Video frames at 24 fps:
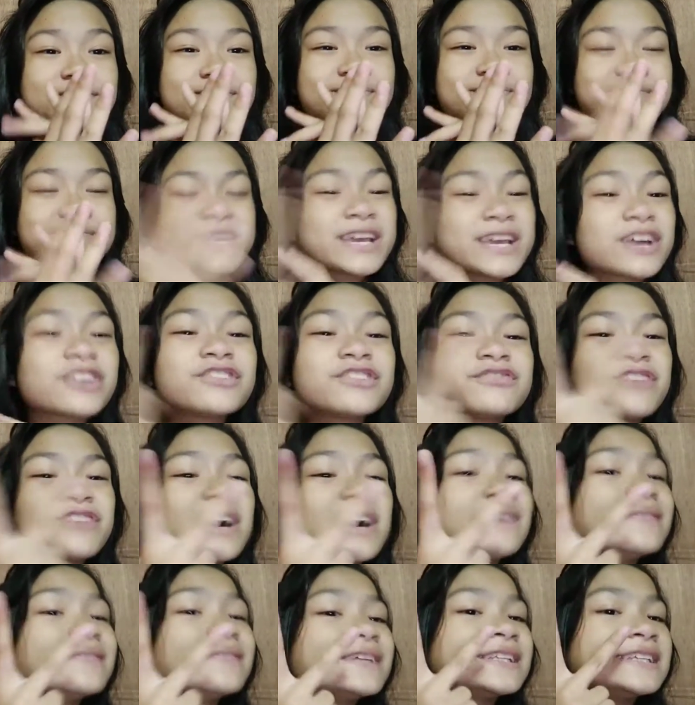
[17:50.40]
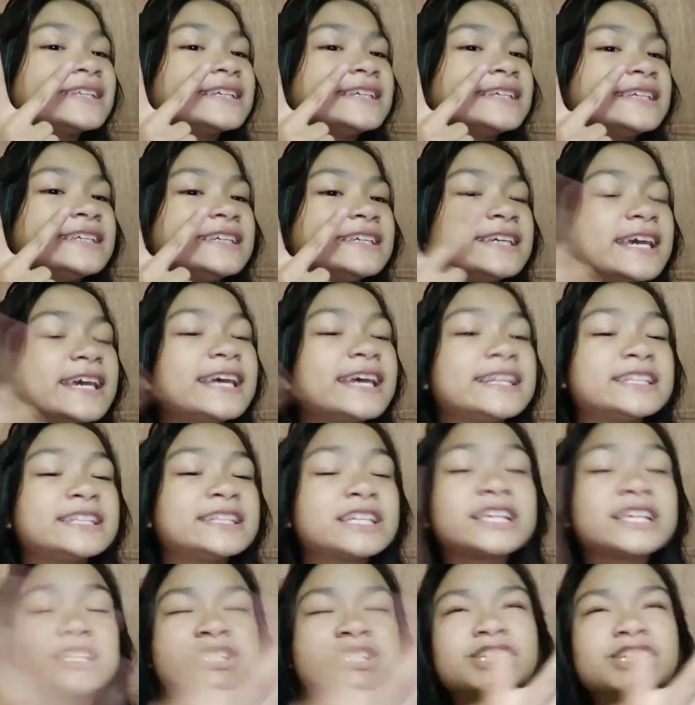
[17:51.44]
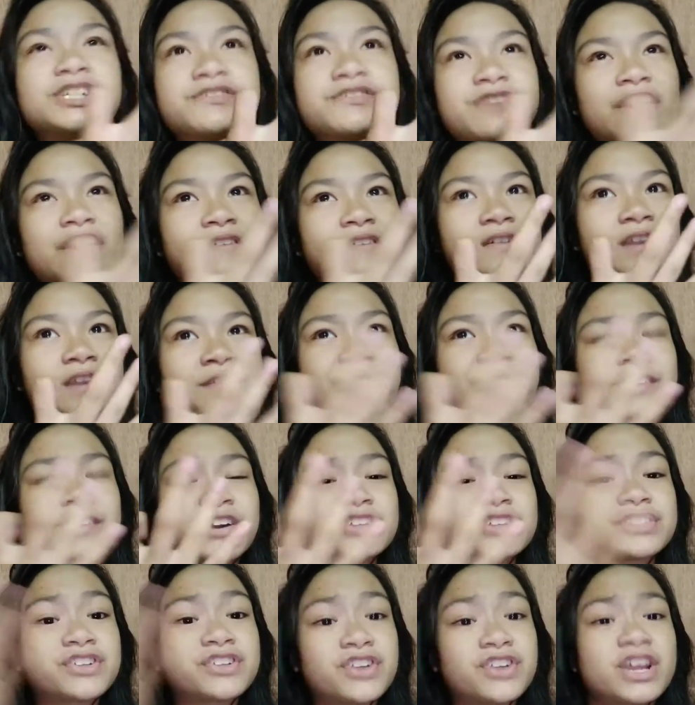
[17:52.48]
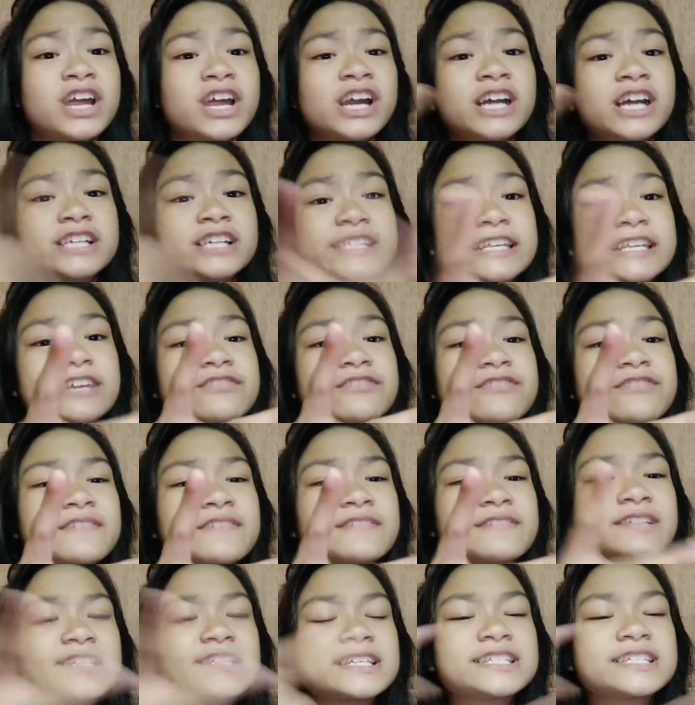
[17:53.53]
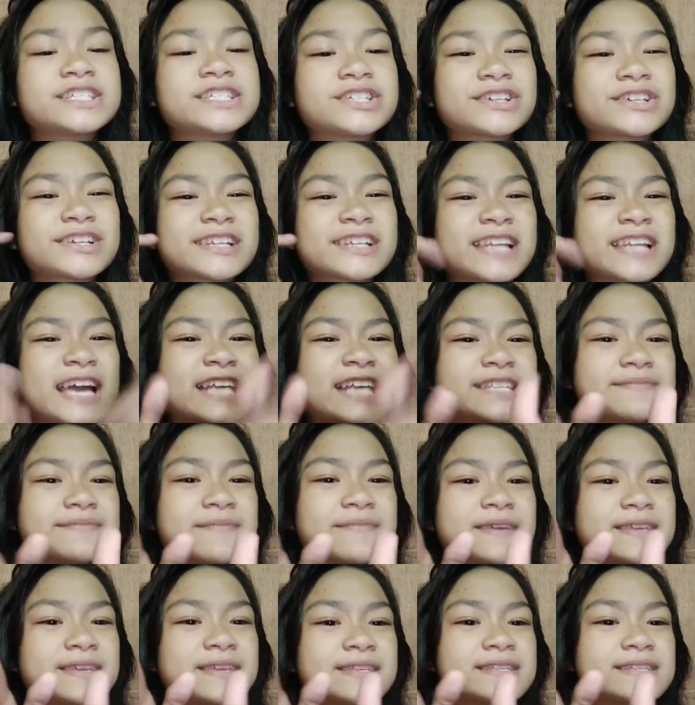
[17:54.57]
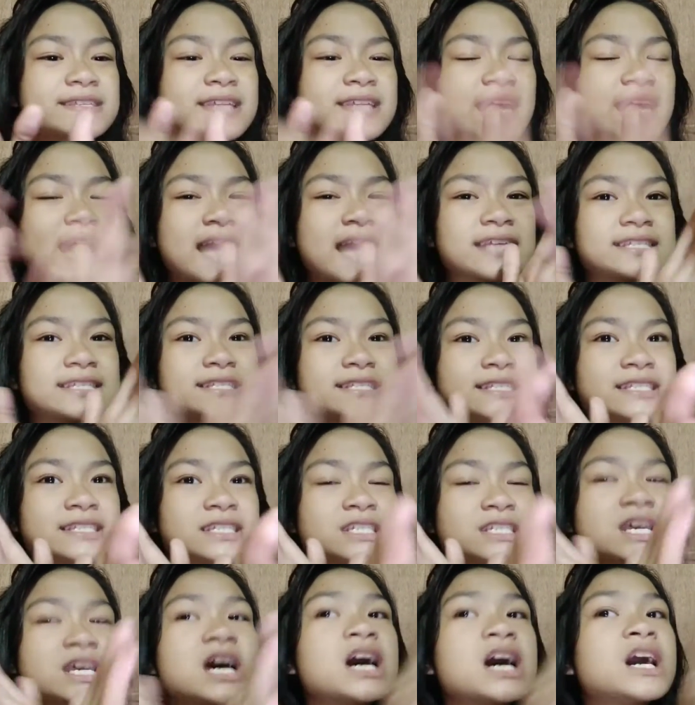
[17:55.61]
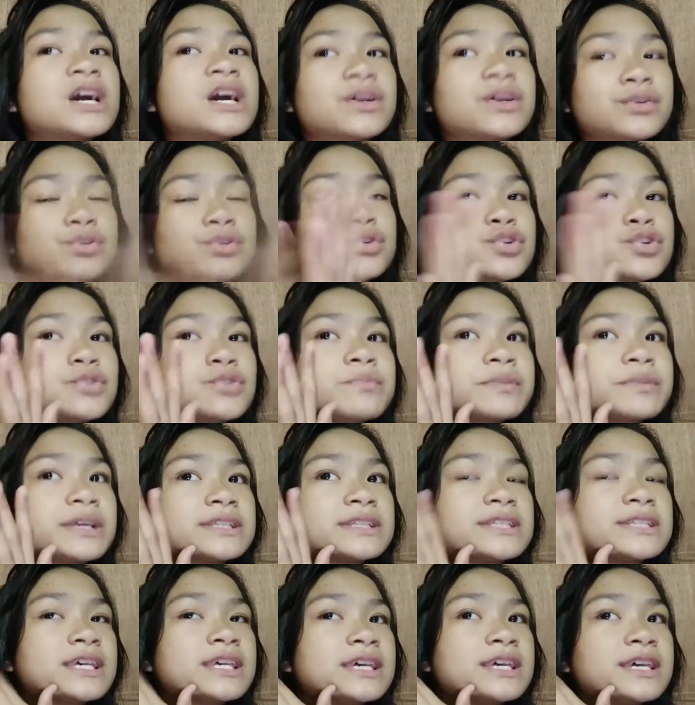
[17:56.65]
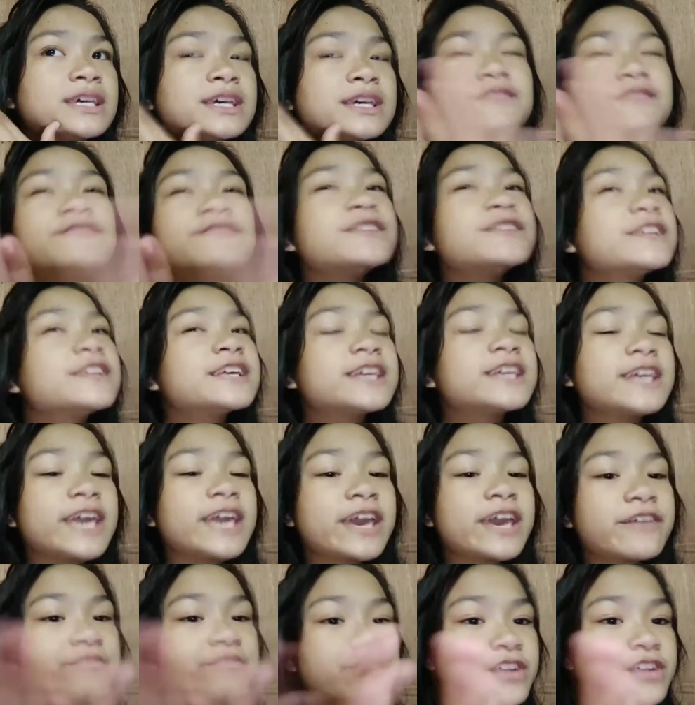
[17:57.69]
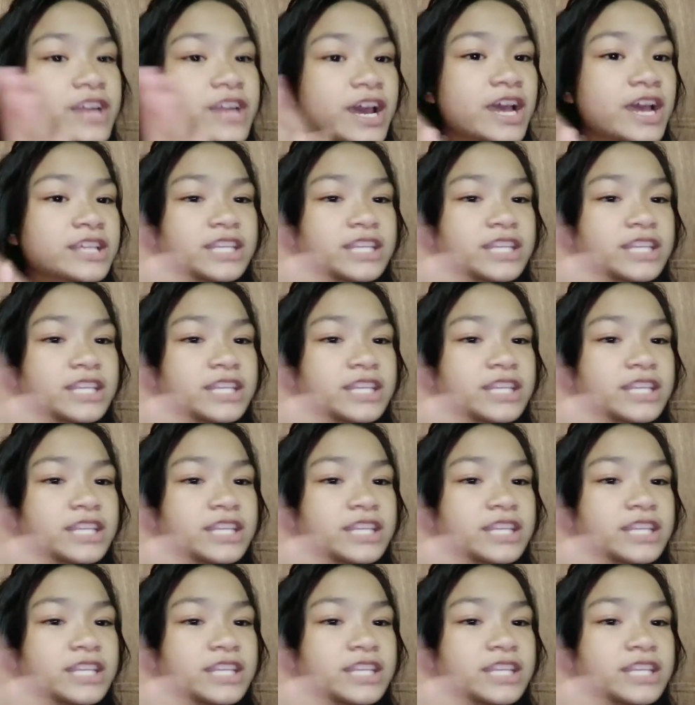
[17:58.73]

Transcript: second family and a third family because your second family is your classmates as room kasi every day, every night,